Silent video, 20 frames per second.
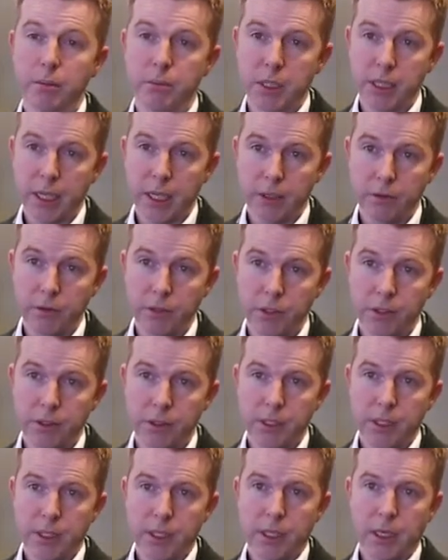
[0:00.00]
themselves
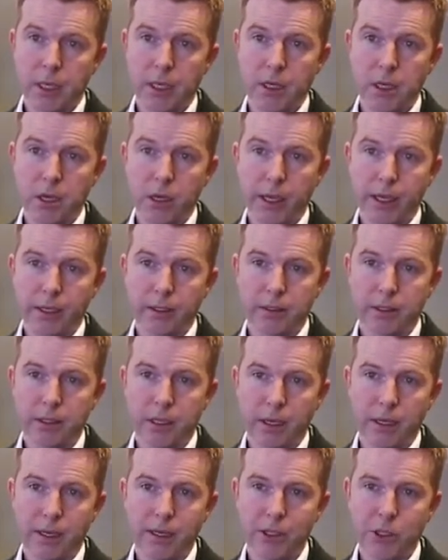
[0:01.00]
and not get
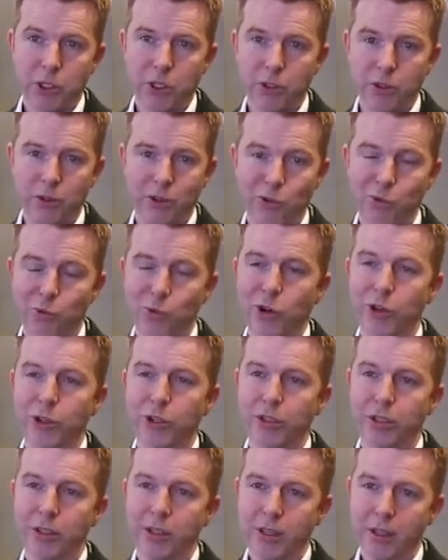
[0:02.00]
tied into the
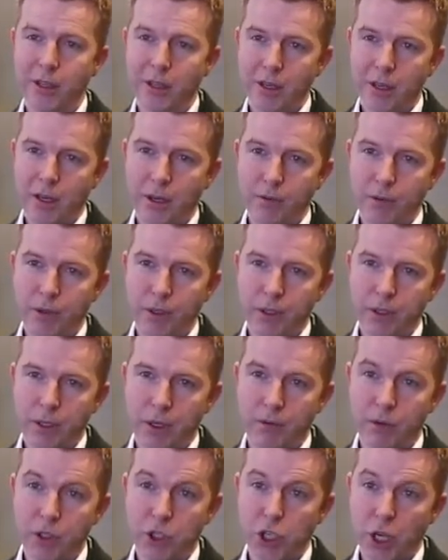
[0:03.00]
rut of
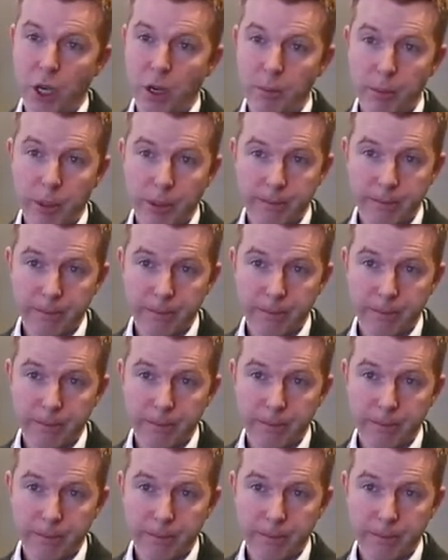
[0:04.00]
a job,